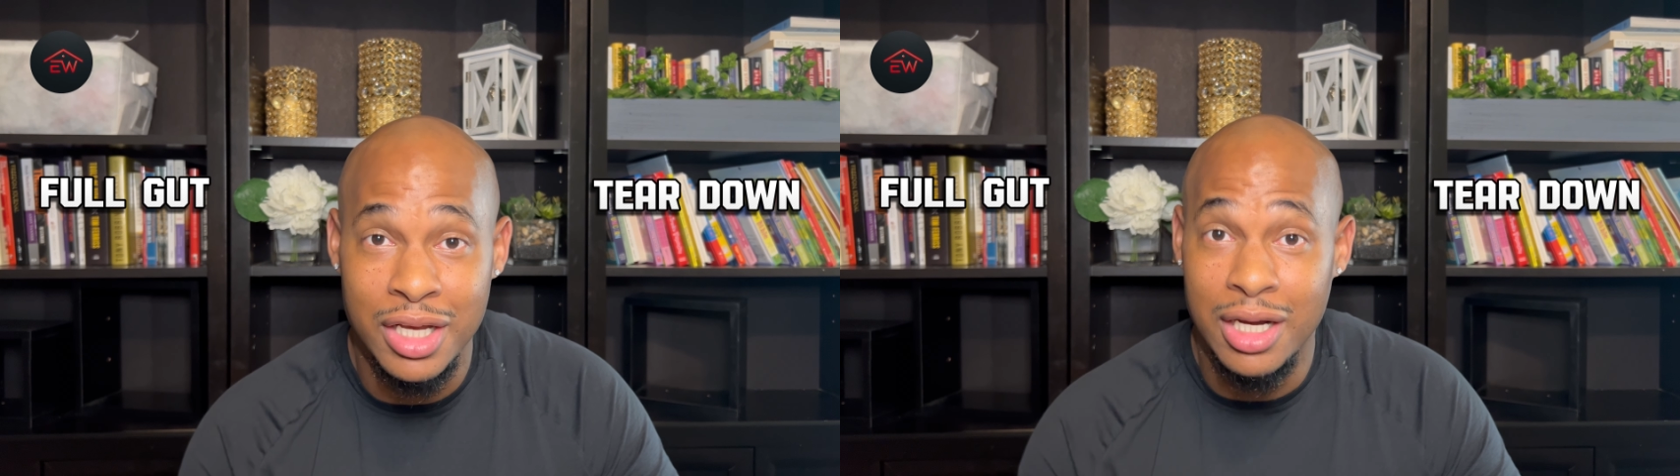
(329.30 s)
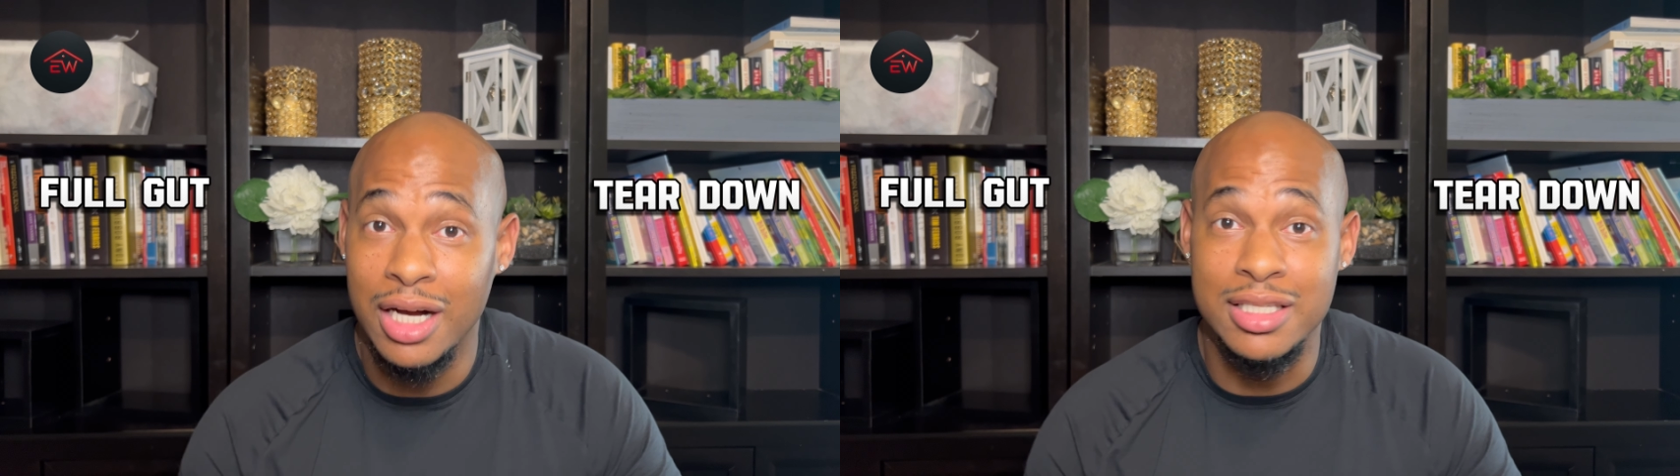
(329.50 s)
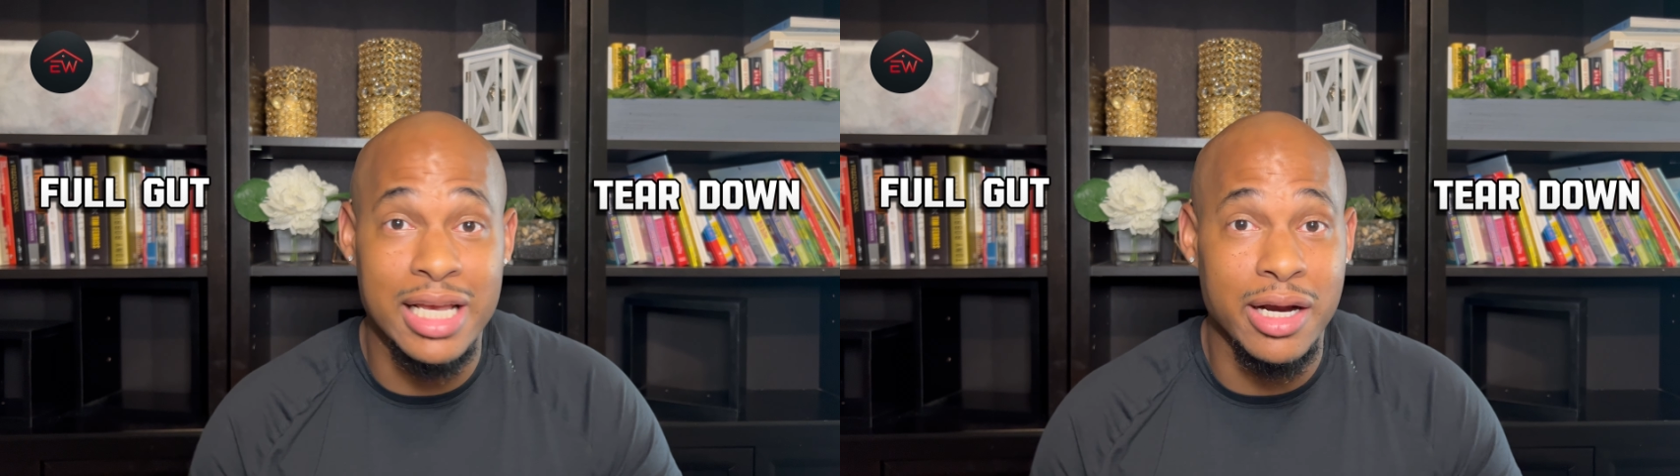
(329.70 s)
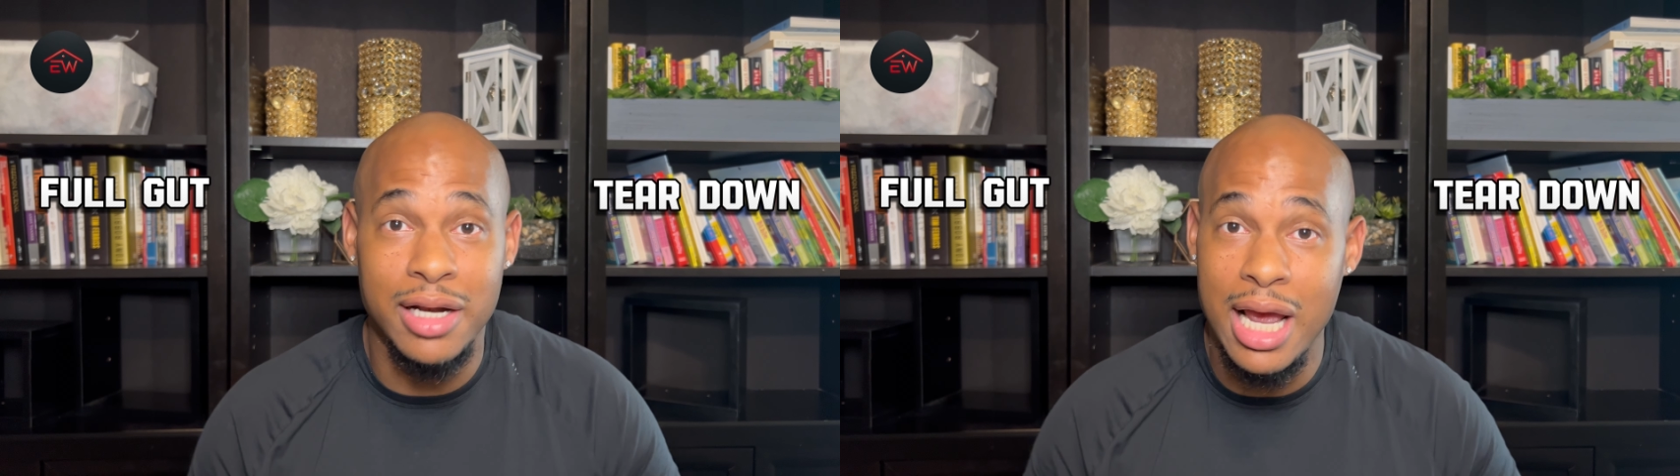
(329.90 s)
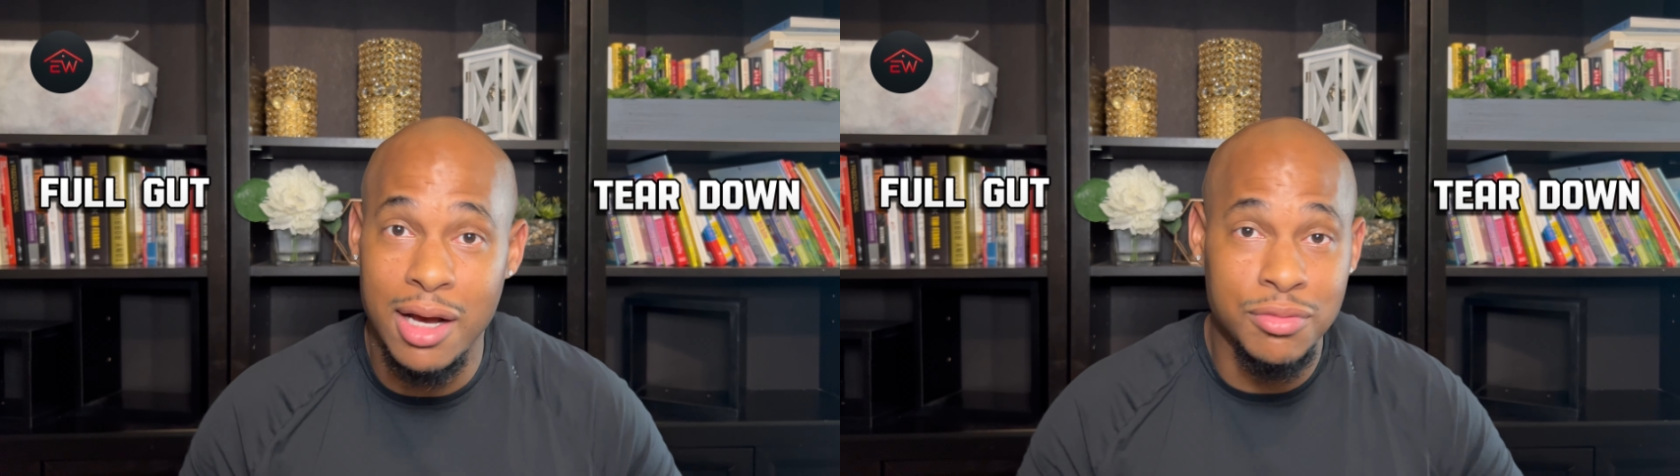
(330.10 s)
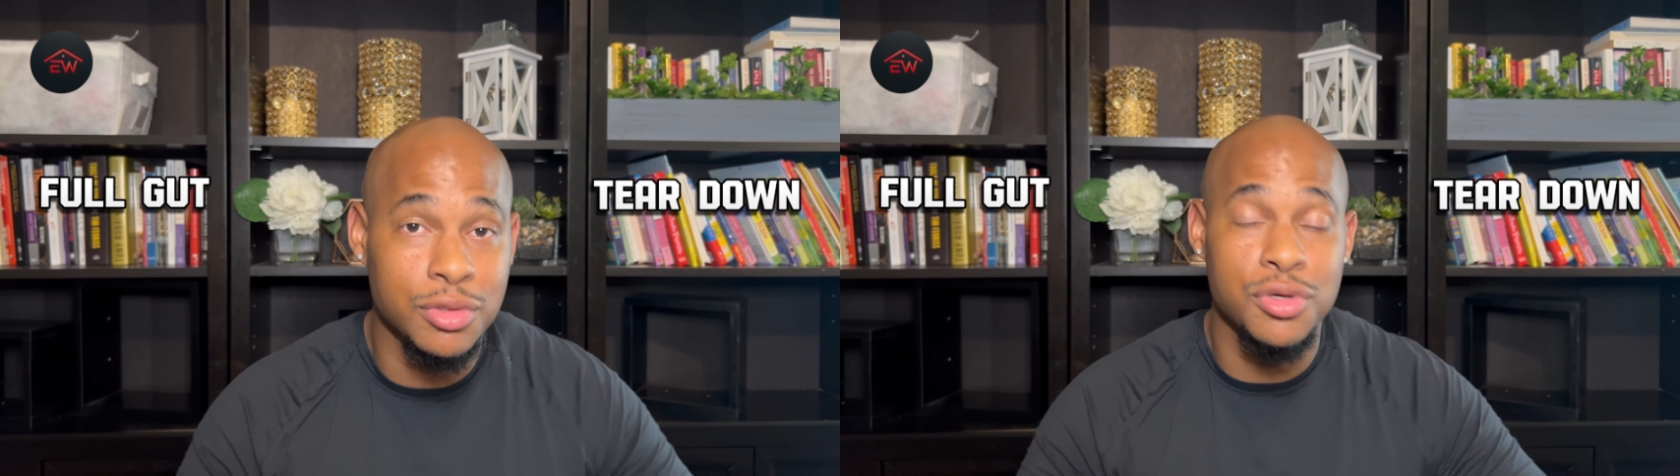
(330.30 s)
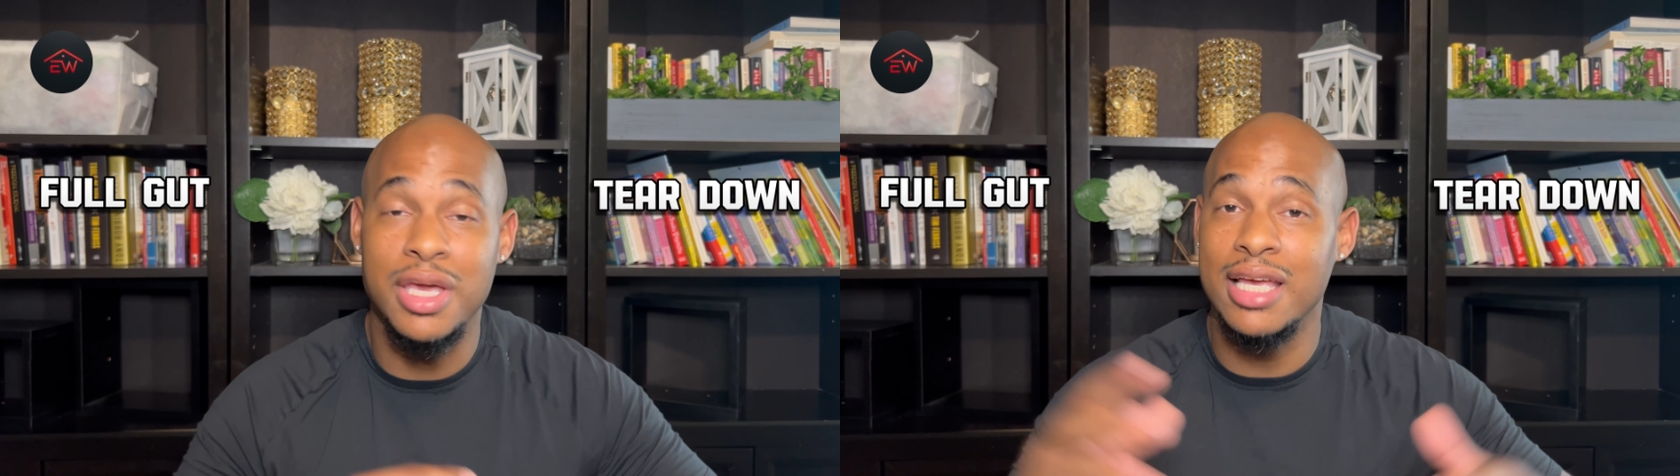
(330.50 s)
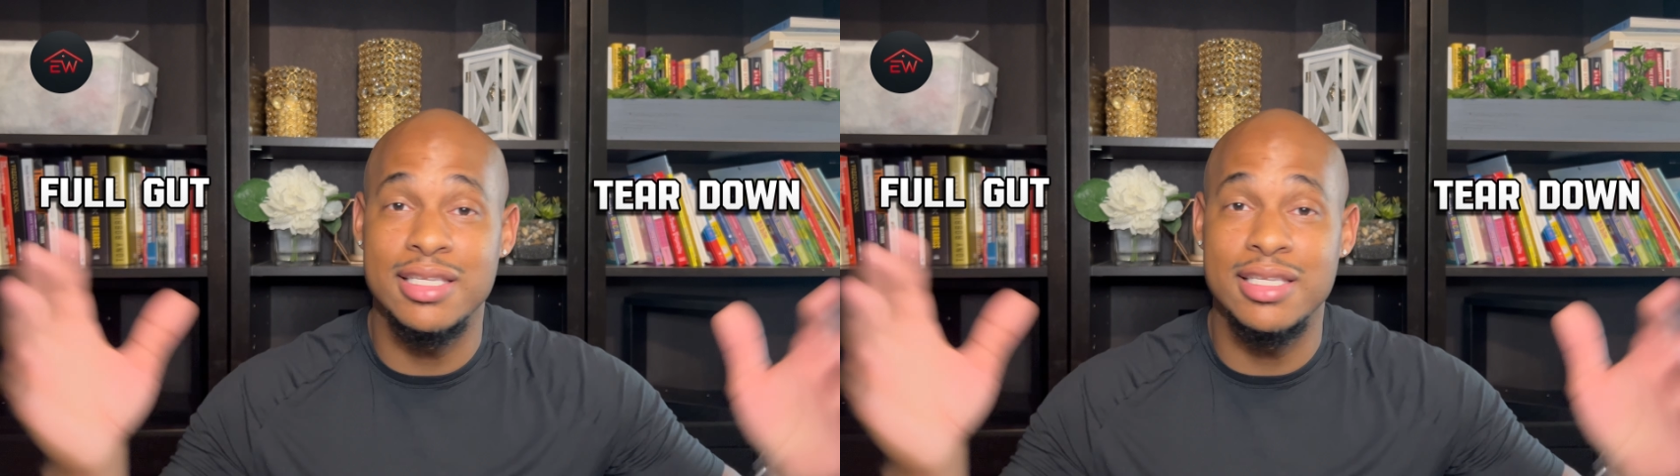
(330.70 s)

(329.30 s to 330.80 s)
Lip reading: A tear down, you can't